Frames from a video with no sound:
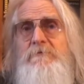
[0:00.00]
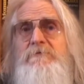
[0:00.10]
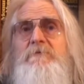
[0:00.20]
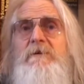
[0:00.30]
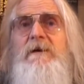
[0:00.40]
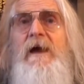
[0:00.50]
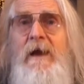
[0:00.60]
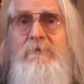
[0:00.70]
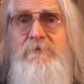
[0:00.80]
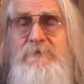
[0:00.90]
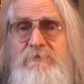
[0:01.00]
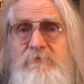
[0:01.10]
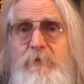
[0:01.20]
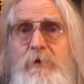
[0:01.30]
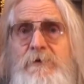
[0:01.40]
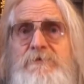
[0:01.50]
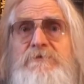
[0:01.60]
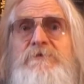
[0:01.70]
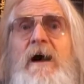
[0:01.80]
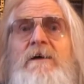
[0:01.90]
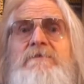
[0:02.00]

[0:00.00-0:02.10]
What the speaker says: The aggressive persons are